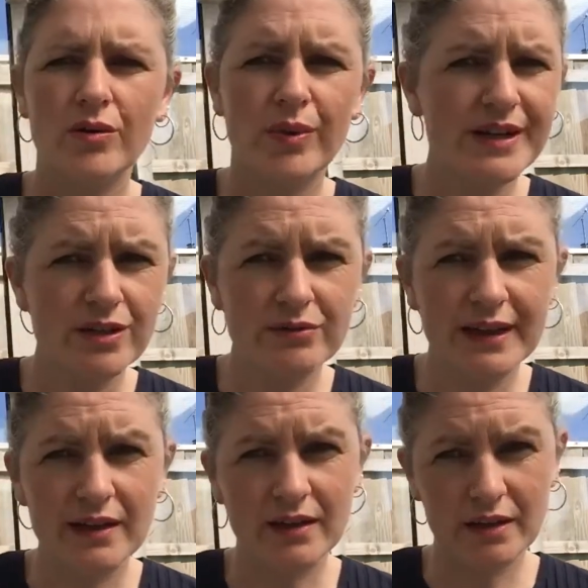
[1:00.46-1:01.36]
Why don't
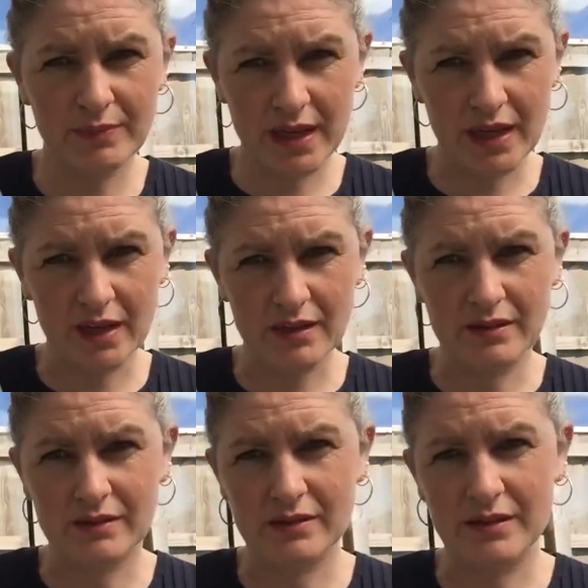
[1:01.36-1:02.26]
they like me?
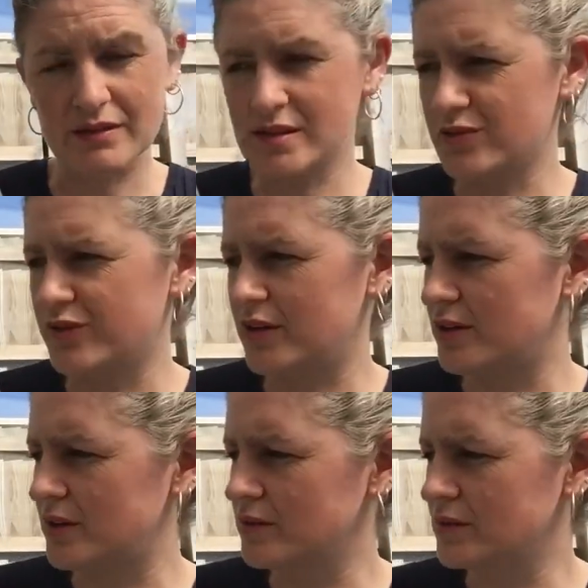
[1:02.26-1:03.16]
Asked
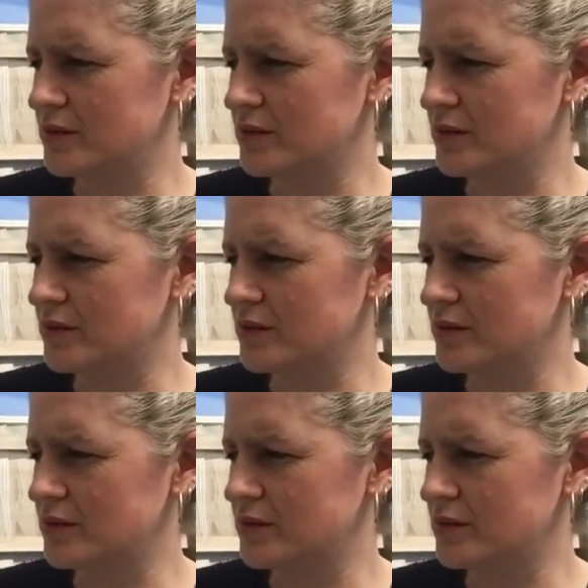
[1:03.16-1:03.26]
Stefano.